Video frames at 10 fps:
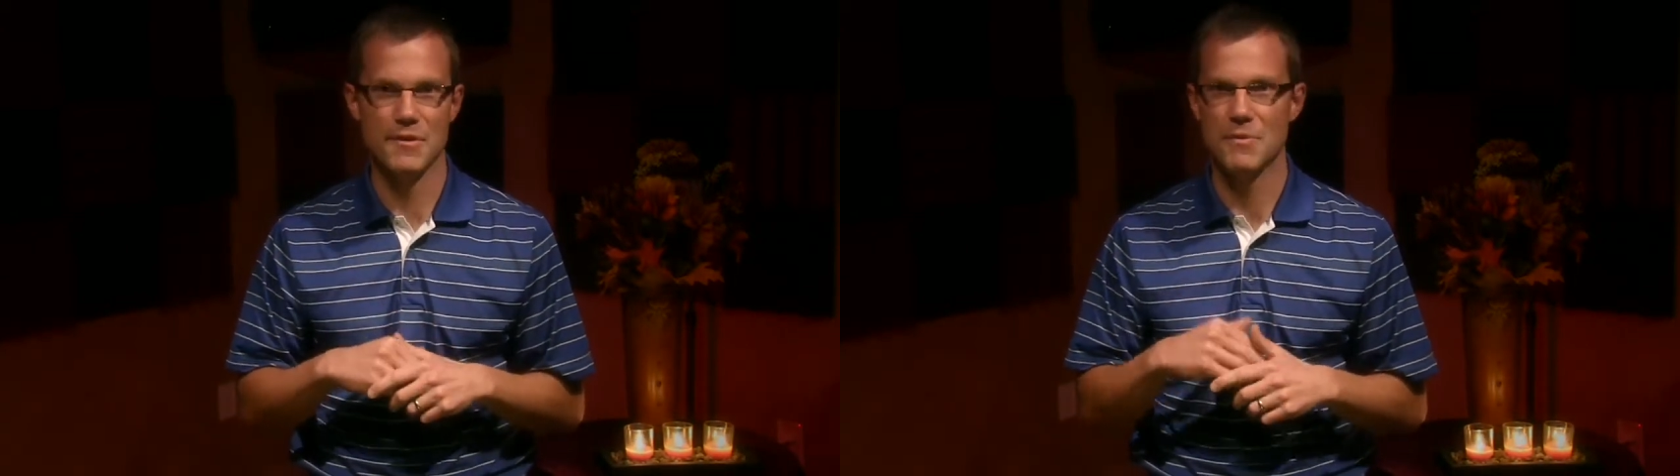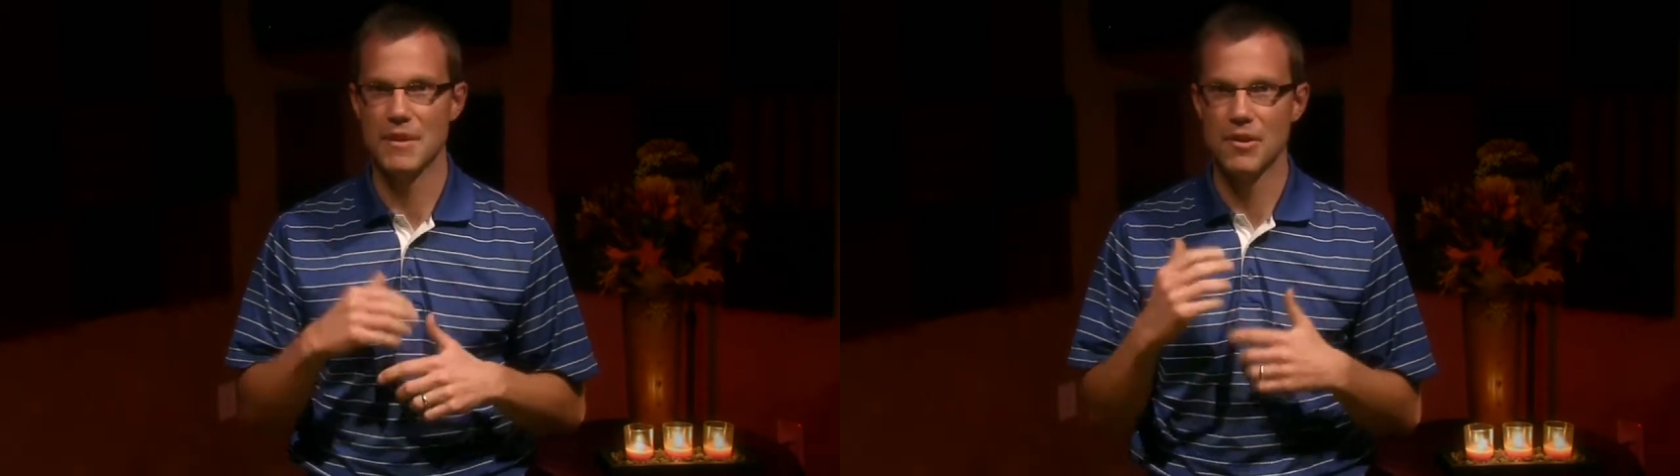
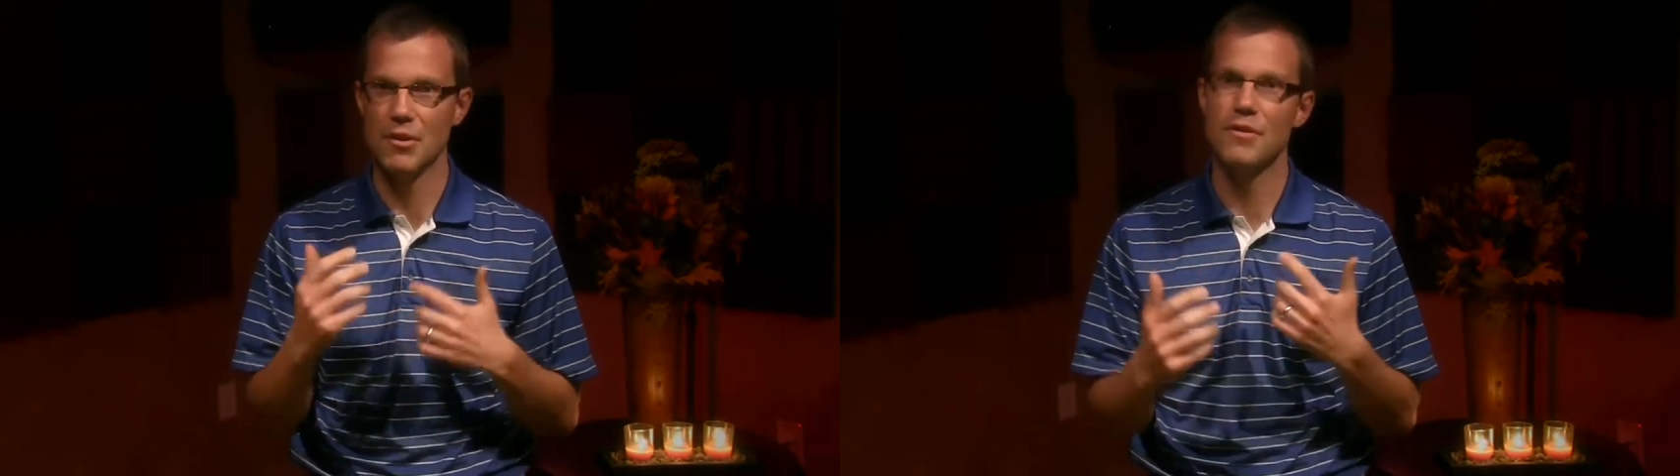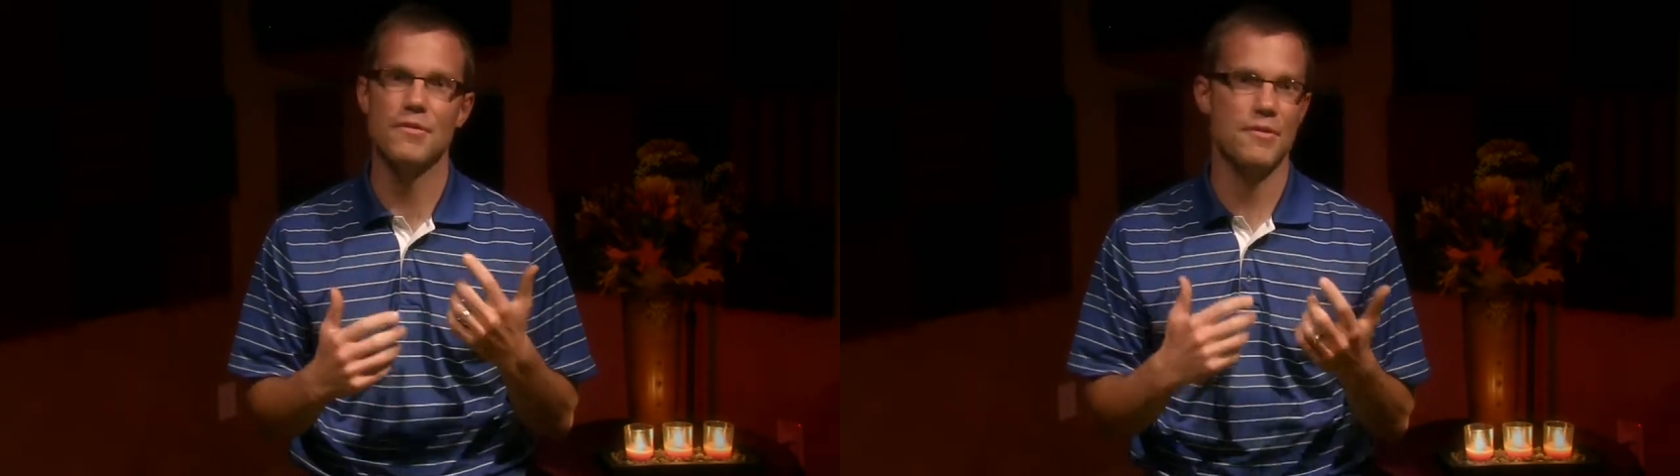as we
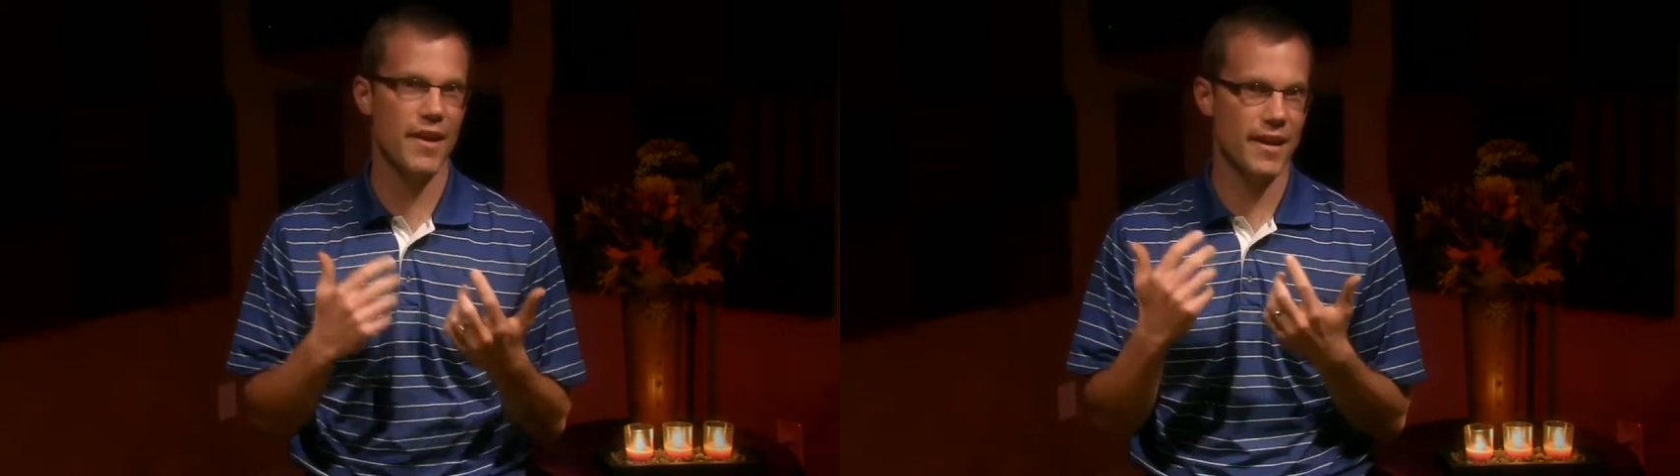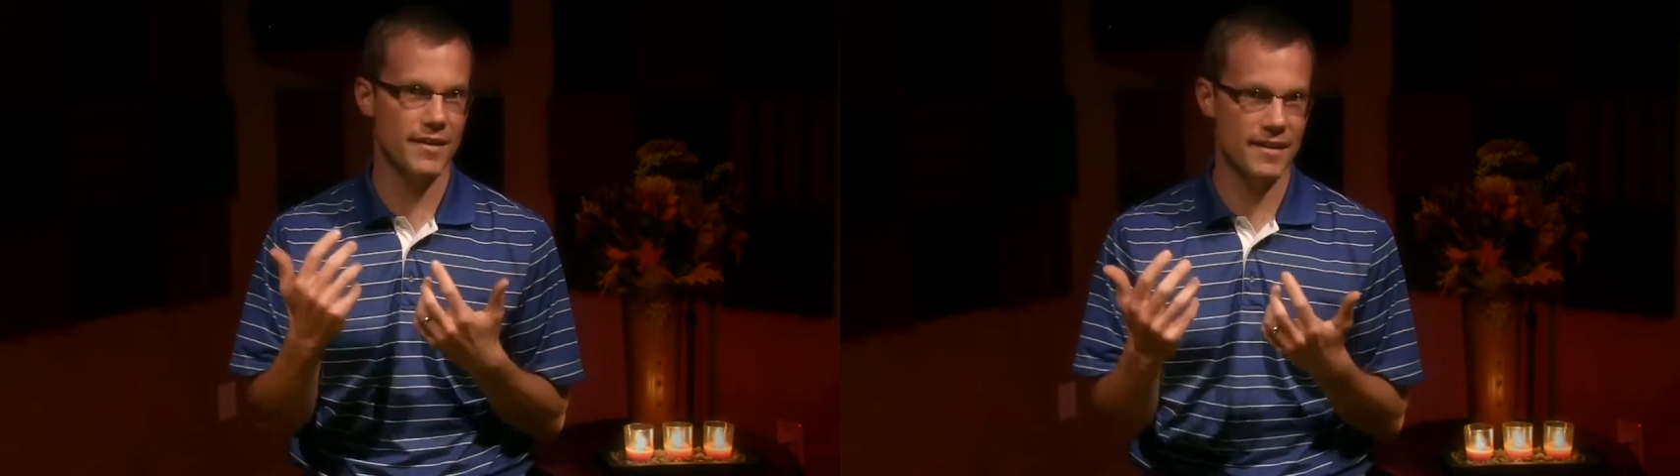go through
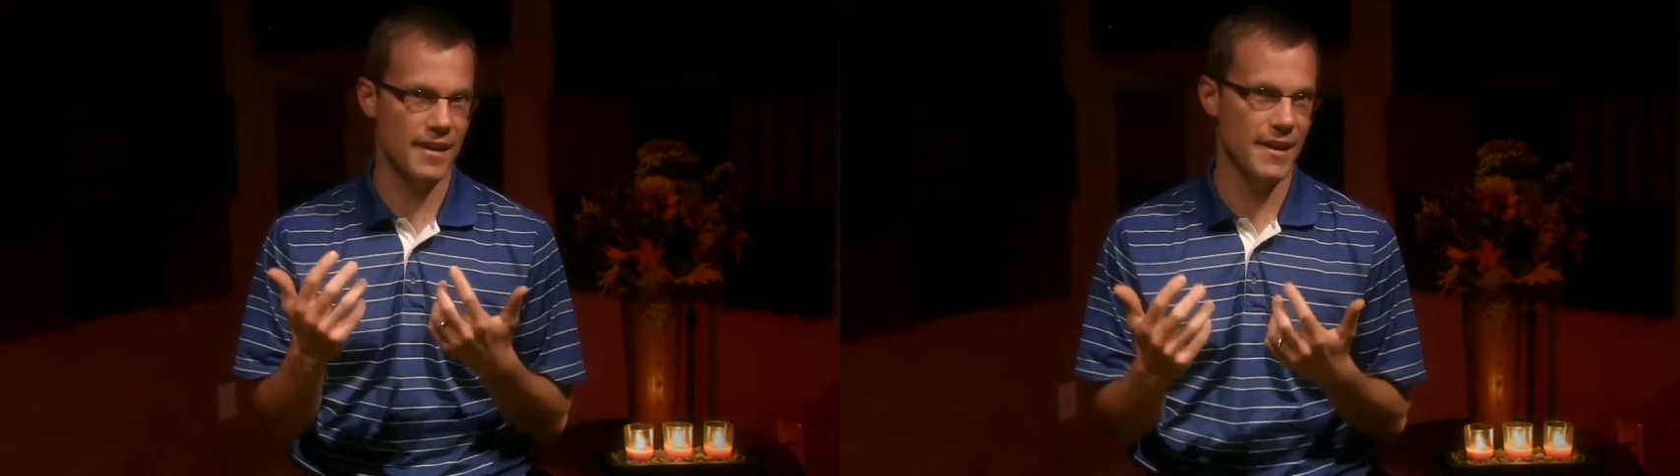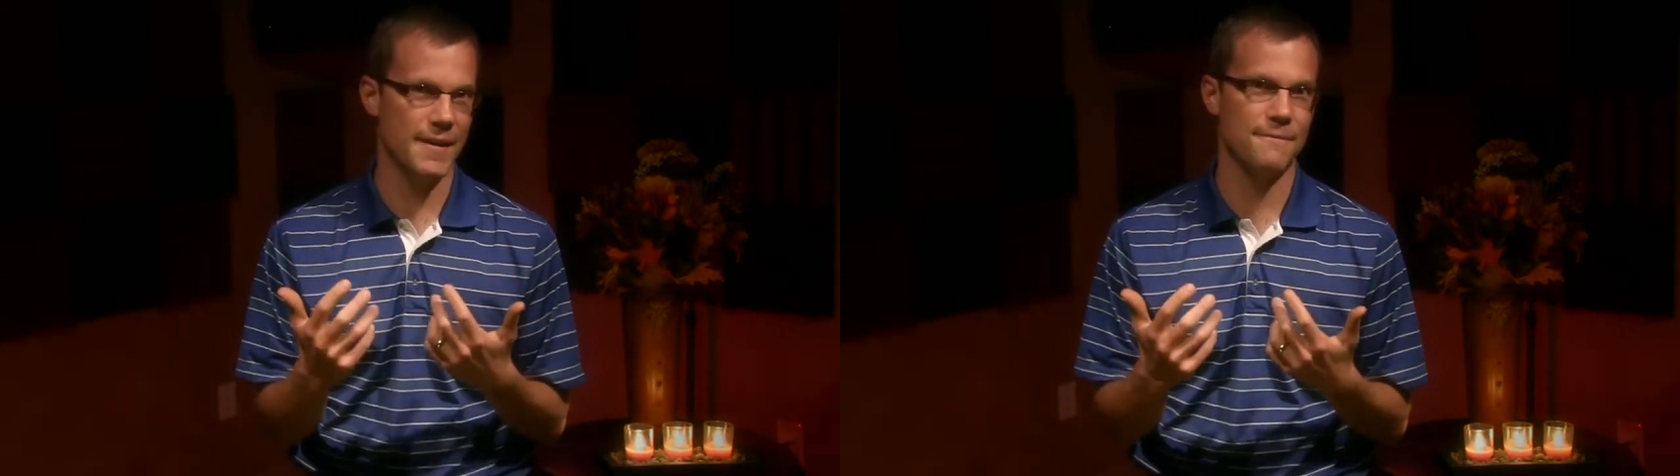that
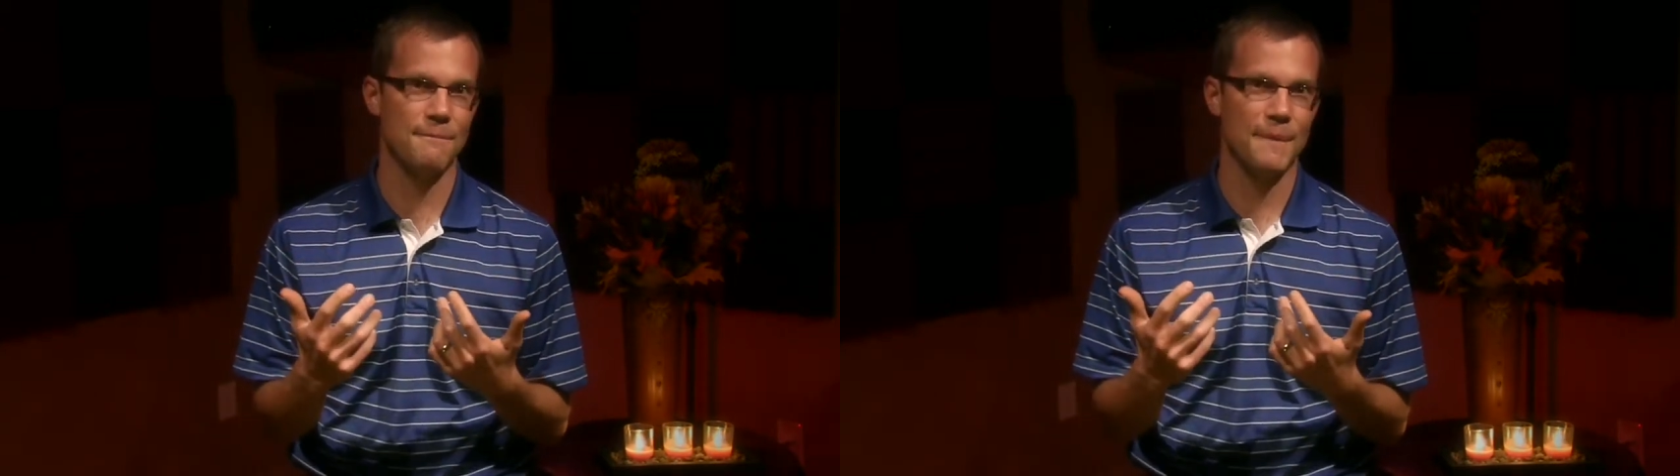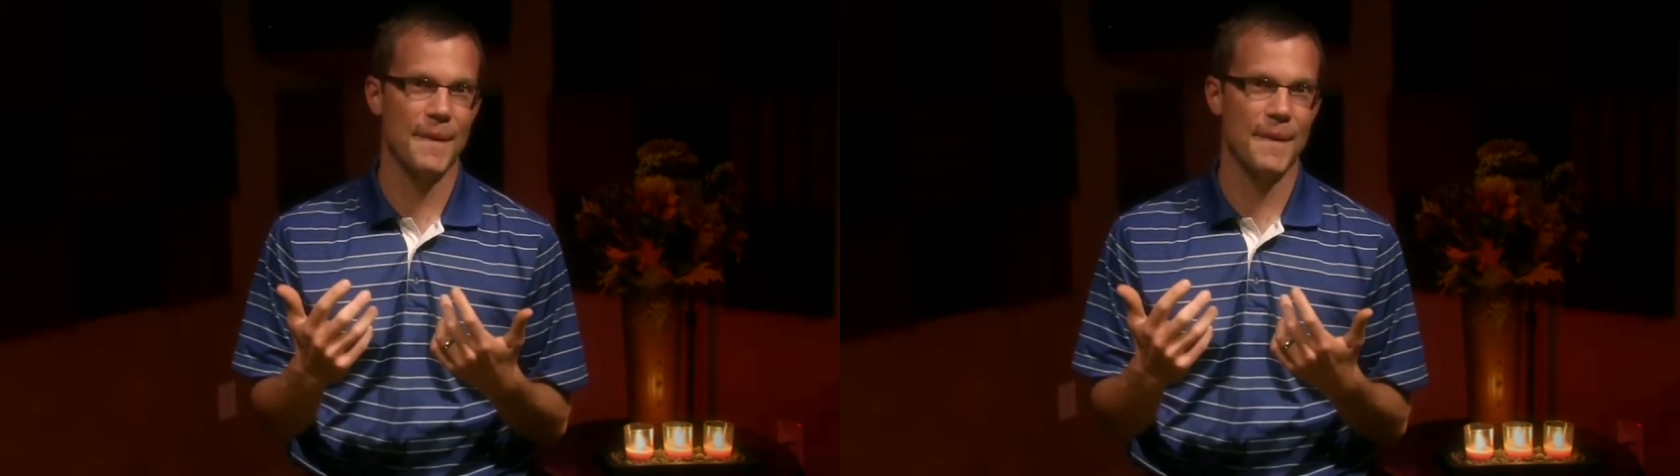day,